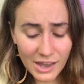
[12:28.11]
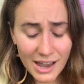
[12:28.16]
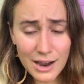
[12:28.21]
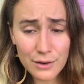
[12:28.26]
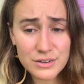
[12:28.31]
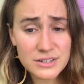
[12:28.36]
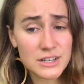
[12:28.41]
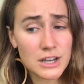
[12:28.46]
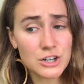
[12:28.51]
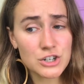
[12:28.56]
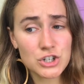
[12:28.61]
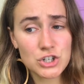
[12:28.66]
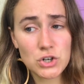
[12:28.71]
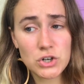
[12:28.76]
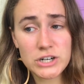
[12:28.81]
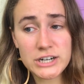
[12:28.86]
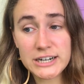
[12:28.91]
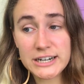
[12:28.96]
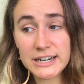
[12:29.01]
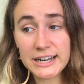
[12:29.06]
I was on
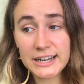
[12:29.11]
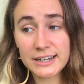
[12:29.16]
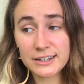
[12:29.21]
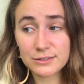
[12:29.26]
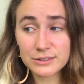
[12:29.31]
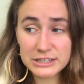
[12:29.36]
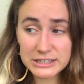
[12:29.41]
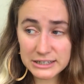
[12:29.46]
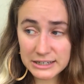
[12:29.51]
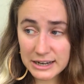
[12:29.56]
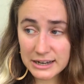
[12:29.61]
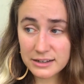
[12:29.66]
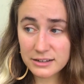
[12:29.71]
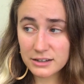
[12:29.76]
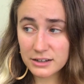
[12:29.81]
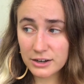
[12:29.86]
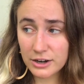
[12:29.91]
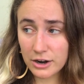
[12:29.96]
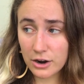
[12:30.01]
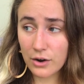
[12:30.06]
shore, and,
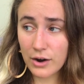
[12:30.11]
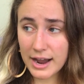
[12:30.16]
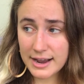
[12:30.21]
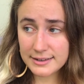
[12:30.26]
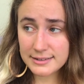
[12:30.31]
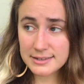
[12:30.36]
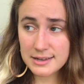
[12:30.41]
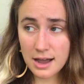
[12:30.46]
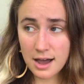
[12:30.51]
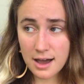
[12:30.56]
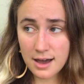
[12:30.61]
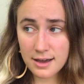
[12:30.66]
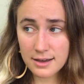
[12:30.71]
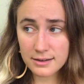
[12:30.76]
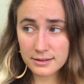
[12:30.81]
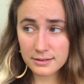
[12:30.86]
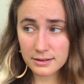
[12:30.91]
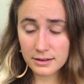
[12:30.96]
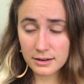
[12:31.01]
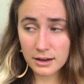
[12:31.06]
you know, I
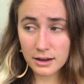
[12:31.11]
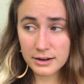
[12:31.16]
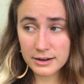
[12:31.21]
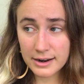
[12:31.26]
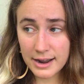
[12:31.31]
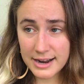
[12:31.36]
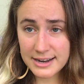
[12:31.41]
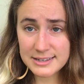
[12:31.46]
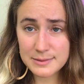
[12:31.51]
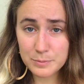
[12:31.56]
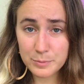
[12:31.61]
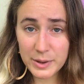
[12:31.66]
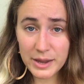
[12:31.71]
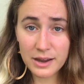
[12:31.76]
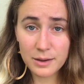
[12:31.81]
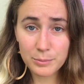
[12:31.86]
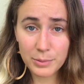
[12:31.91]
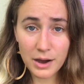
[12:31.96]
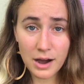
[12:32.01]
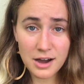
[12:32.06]
saw a nice
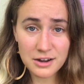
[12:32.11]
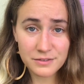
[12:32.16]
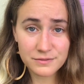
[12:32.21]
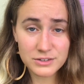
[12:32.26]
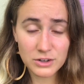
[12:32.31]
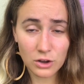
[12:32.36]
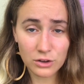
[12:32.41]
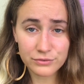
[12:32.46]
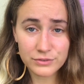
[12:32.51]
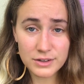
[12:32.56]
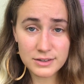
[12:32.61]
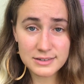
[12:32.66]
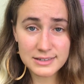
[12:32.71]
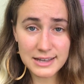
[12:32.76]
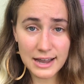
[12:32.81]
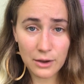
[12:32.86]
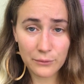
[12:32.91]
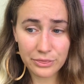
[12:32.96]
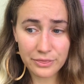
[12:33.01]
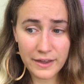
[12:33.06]
big pod of
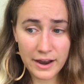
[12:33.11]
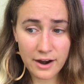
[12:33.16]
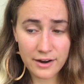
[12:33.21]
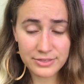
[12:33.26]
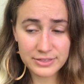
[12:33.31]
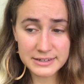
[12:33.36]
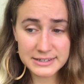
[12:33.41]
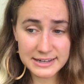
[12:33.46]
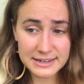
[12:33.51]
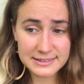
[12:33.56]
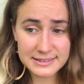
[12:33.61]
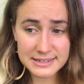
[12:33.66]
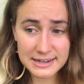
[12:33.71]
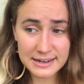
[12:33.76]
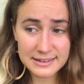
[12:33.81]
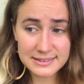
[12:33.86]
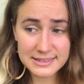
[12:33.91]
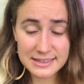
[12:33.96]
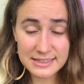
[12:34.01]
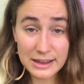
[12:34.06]
dolphins out there in the
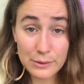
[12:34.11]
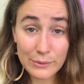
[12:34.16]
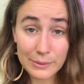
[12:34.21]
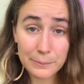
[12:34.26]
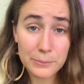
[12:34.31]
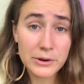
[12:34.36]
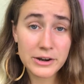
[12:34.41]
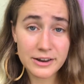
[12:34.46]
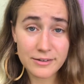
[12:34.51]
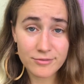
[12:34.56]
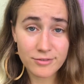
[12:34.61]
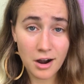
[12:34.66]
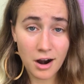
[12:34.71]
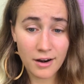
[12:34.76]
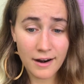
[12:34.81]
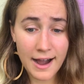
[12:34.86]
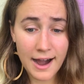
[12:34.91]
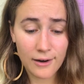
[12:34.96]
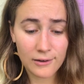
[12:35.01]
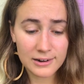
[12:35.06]
distance, and they were pretty
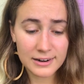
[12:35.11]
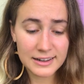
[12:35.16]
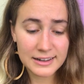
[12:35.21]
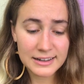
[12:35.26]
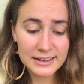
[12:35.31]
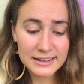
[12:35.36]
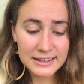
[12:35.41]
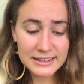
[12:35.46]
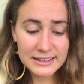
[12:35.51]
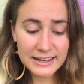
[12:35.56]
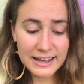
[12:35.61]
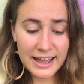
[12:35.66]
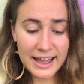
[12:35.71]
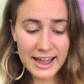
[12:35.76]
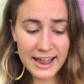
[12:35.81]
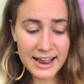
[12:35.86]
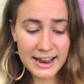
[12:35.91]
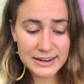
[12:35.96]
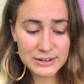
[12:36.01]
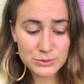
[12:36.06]
far out.
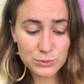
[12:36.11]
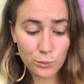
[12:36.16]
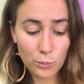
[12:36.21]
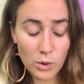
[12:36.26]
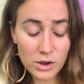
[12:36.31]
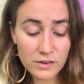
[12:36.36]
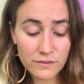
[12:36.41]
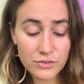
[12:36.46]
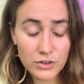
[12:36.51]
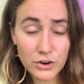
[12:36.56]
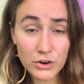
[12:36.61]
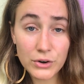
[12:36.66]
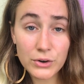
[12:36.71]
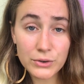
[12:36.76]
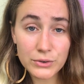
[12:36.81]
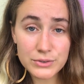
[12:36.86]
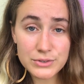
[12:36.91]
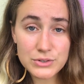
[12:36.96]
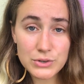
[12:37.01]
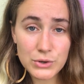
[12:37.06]
And one of the
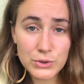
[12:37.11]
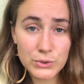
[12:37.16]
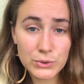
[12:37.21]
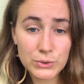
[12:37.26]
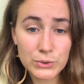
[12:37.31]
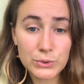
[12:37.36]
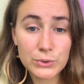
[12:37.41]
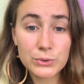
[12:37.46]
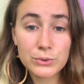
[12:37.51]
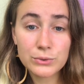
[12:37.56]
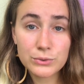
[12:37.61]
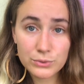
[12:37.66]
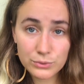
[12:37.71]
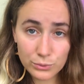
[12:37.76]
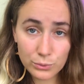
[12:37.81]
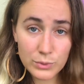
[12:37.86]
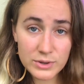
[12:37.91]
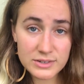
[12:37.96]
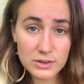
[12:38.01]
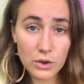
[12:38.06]
girls who
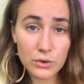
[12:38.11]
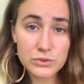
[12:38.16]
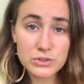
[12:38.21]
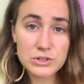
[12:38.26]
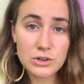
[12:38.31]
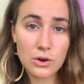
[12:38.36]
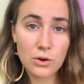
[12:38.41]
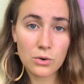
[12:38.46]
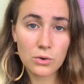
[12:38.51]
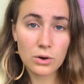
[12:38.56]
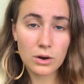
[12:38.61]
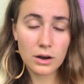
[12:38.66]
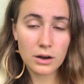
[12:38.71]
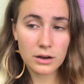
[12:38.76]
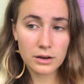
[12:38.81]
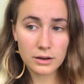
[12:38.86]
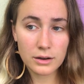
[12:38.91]
was also